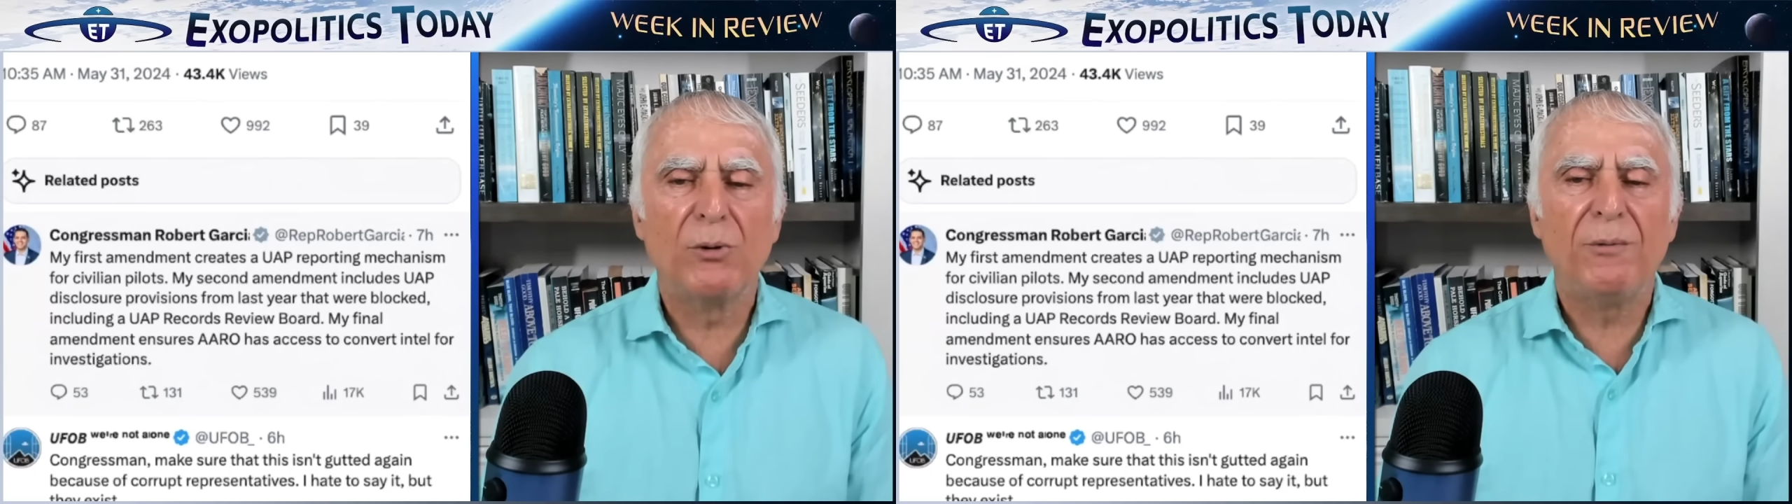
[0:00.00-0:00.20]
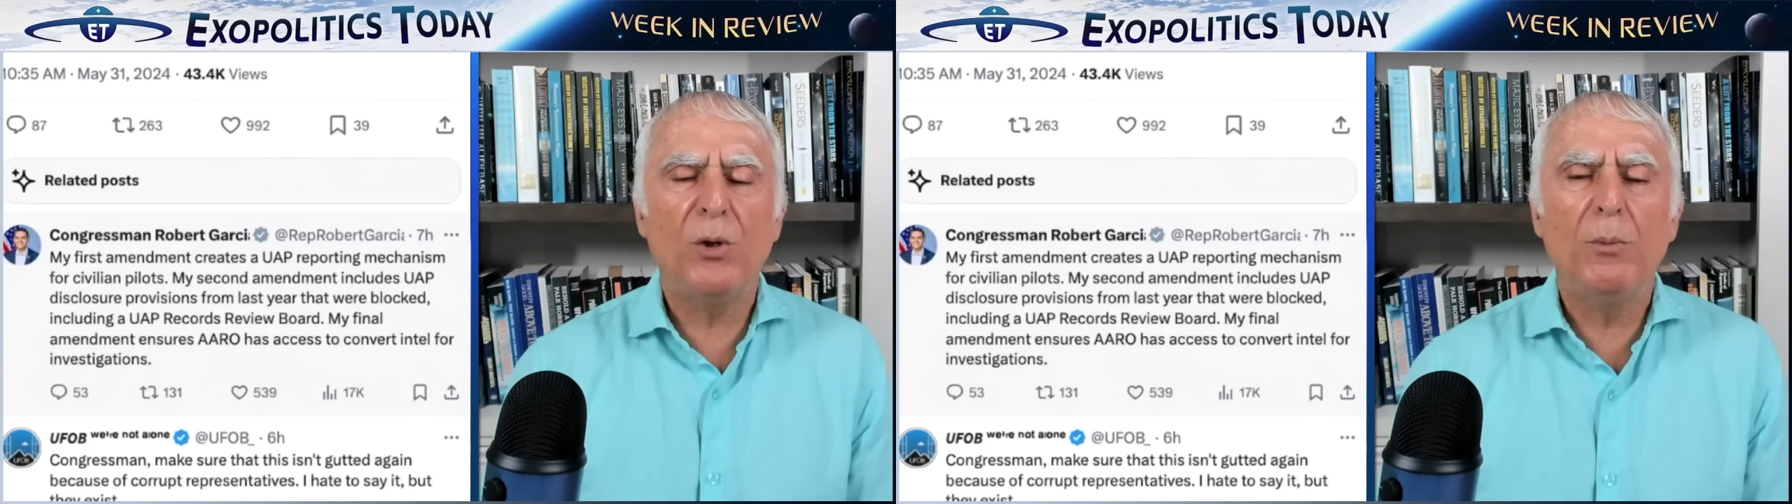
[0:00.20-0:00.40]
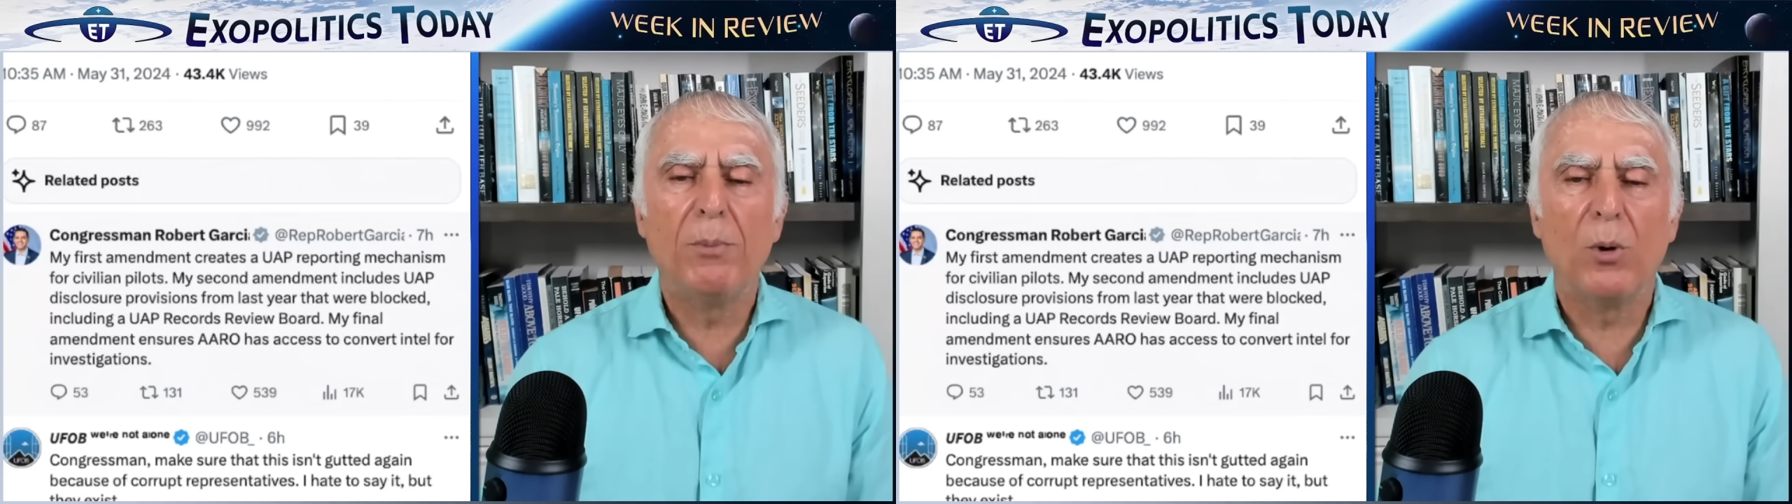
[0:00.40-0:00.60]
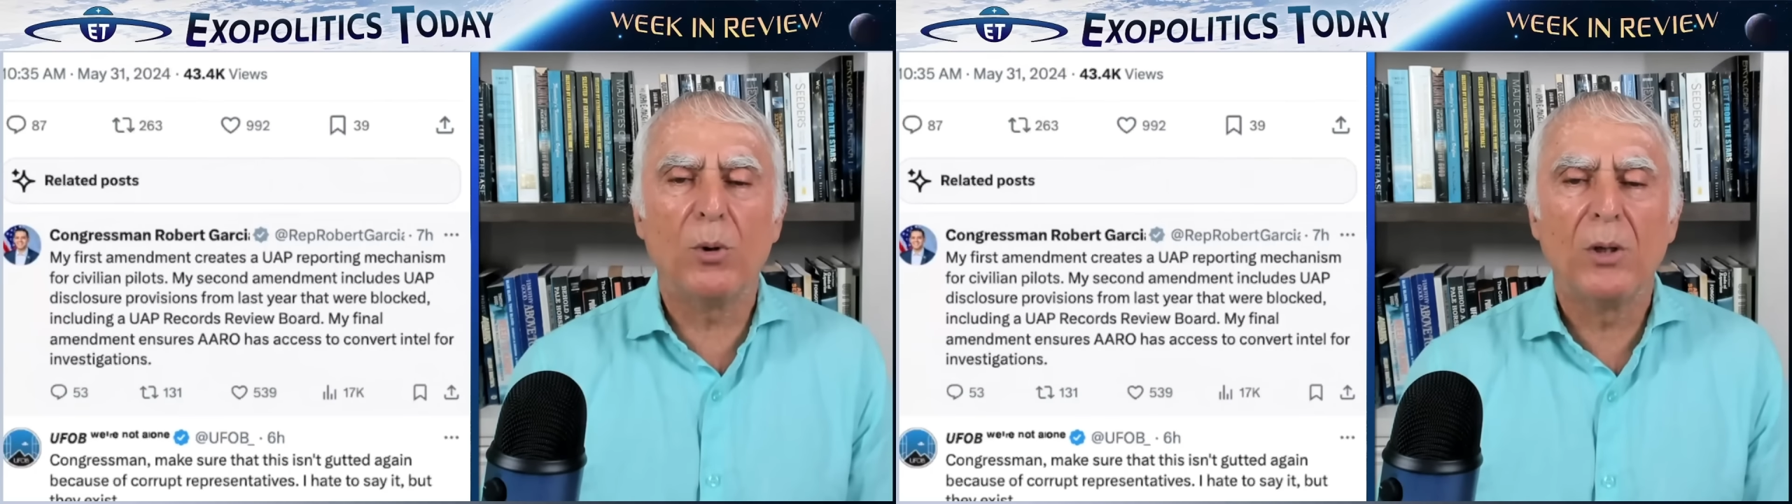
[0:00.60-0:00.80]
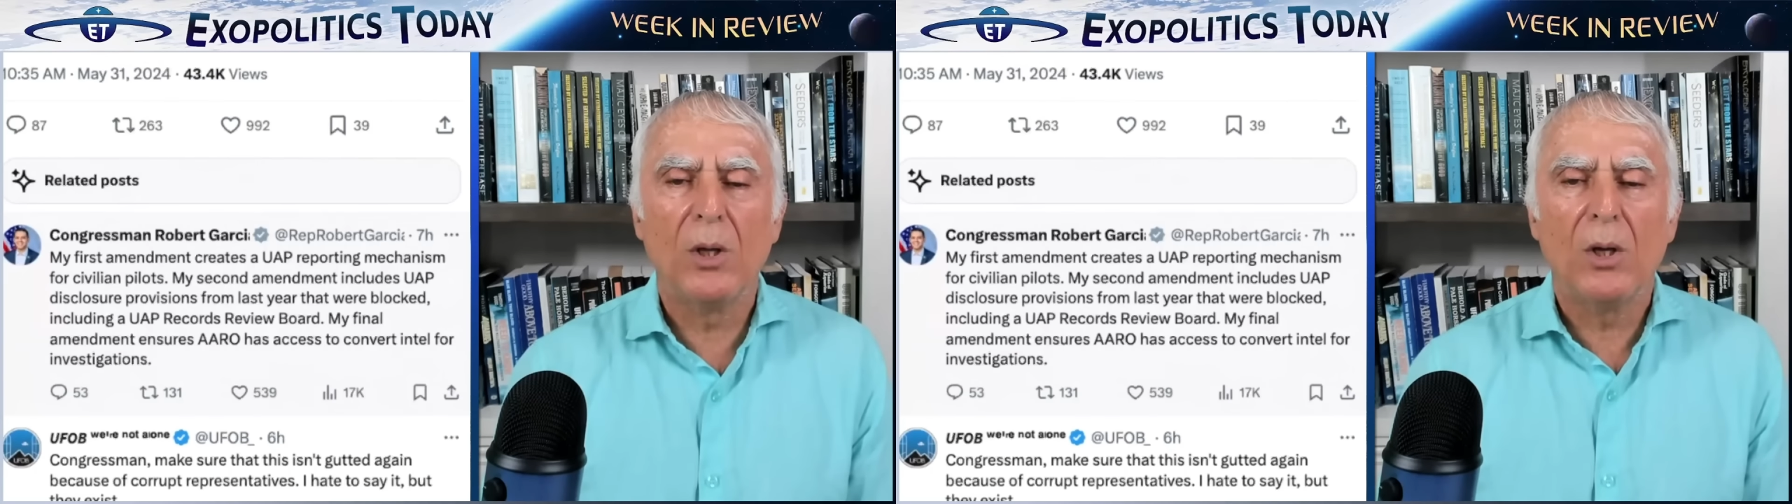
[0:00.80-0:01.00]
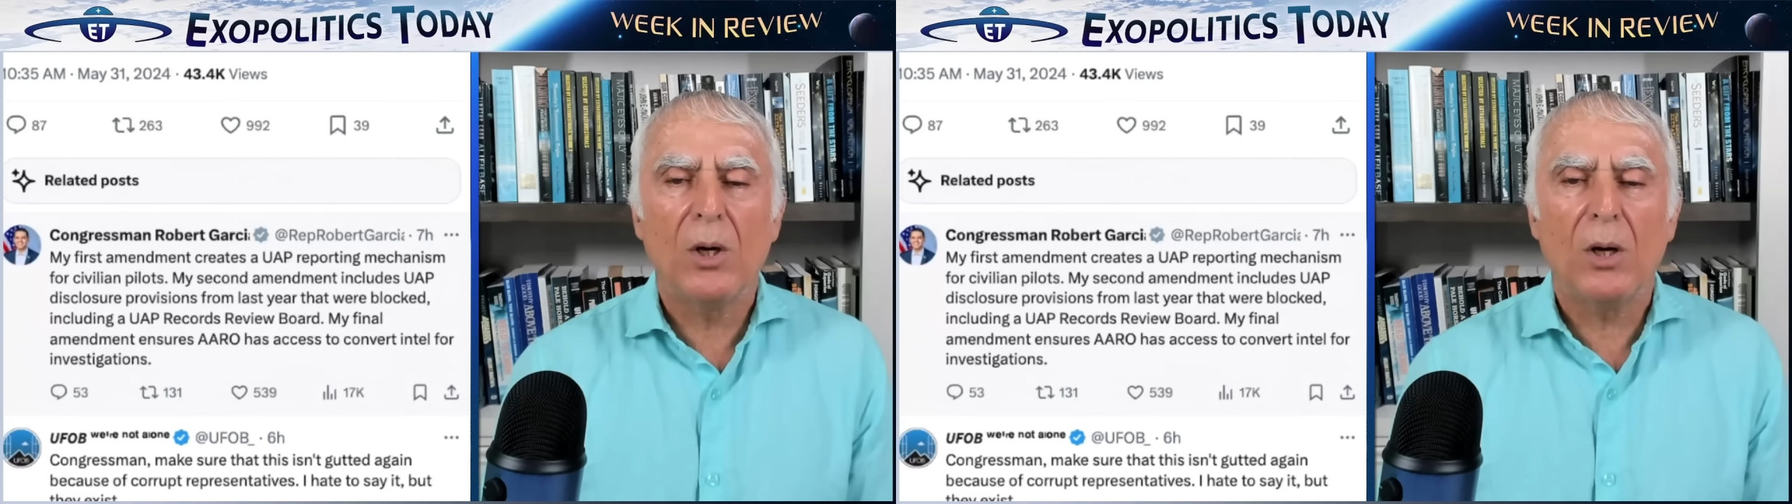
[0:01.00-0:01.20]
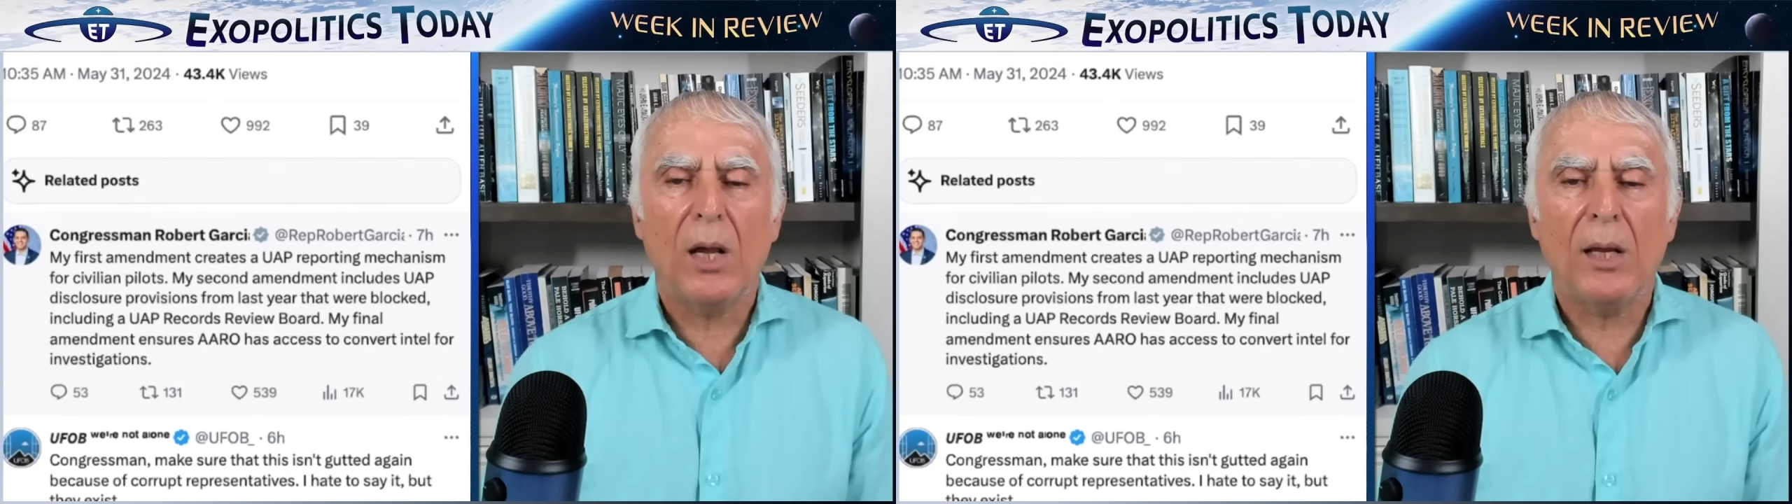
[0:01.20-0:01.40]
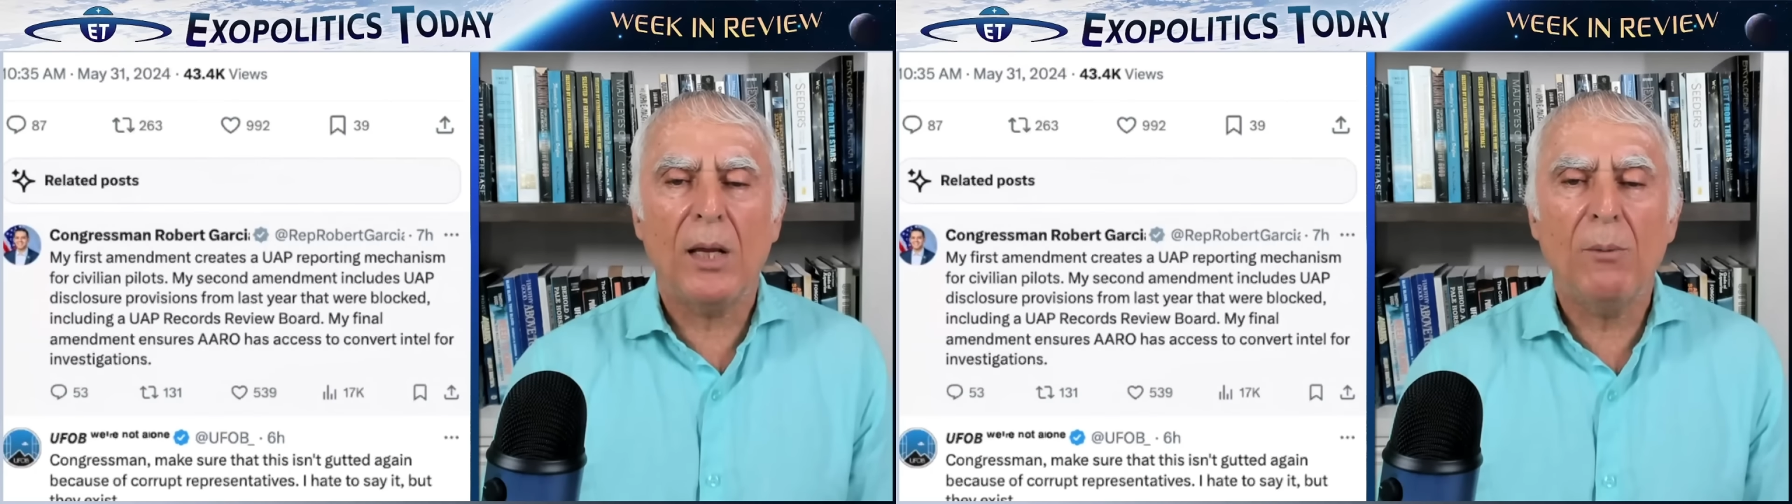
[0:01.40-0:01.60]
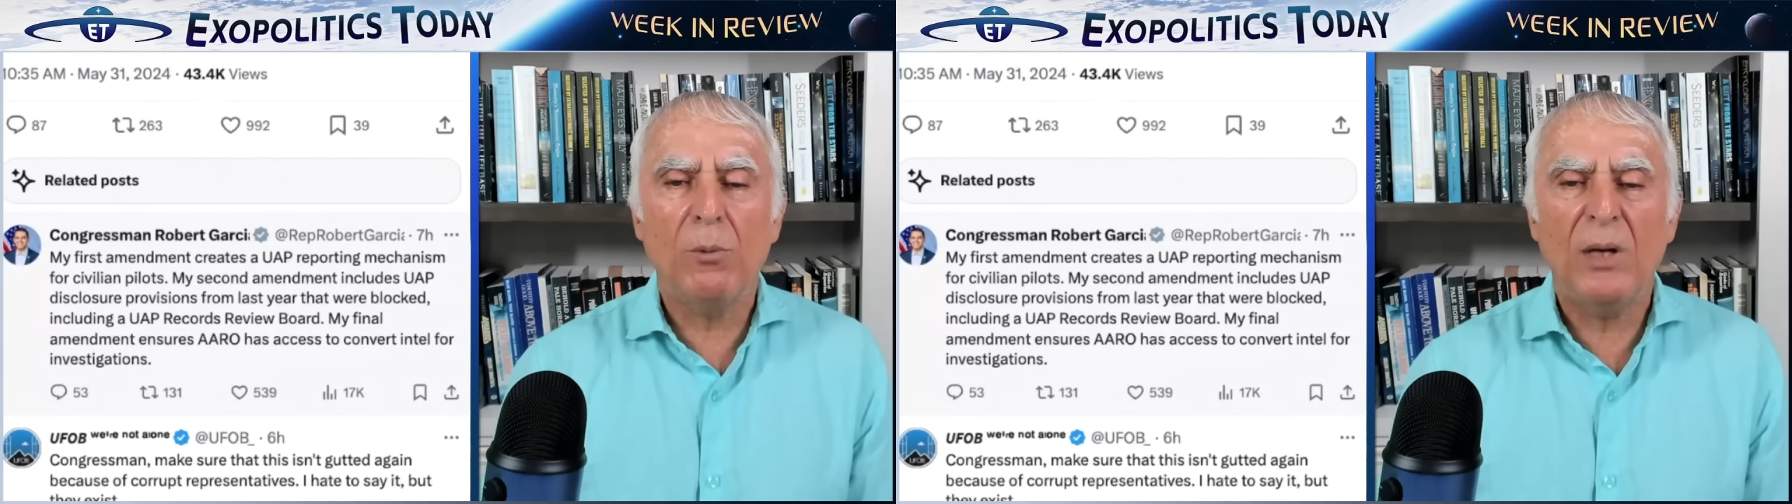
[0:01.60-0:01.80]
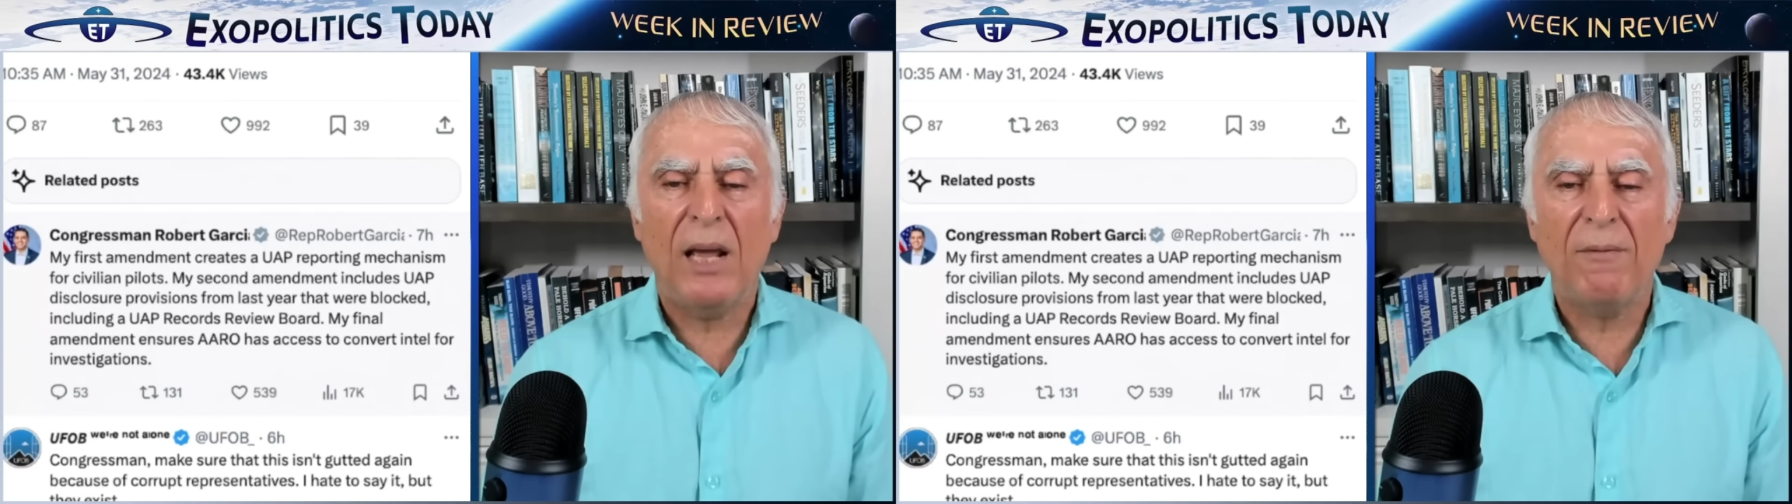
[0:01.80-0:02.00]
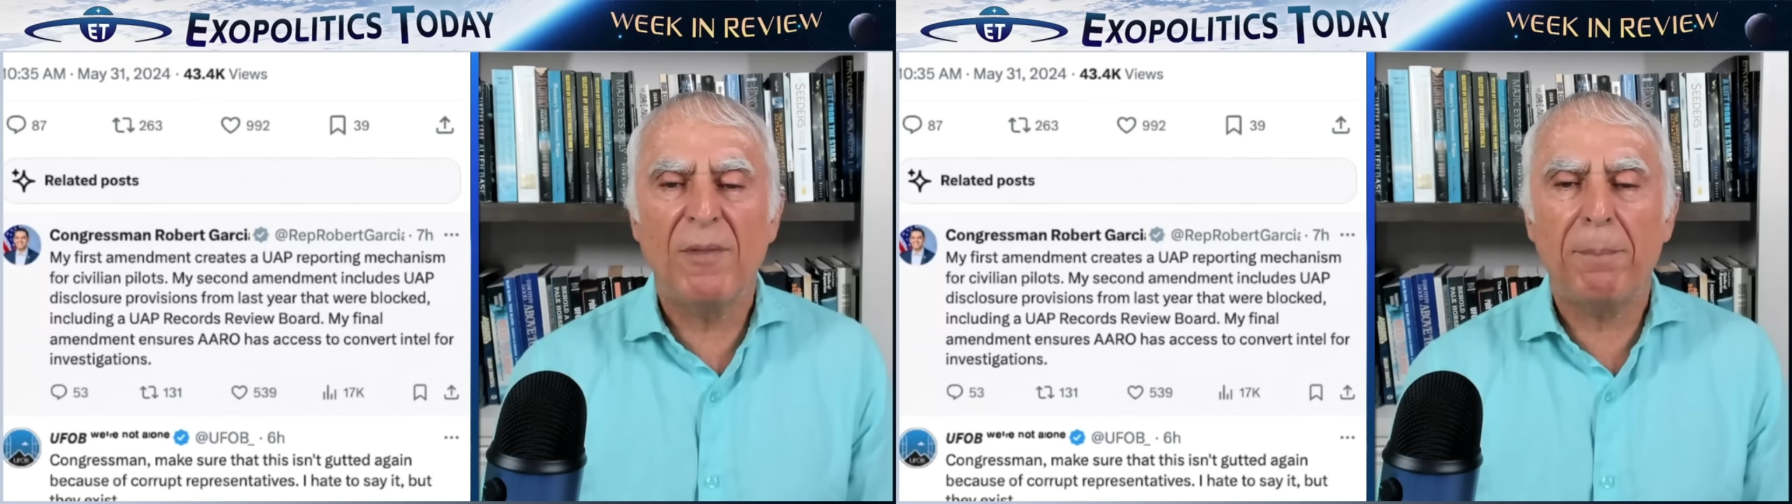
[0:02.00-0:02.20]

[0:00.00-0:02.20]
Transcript: review board it, it would have the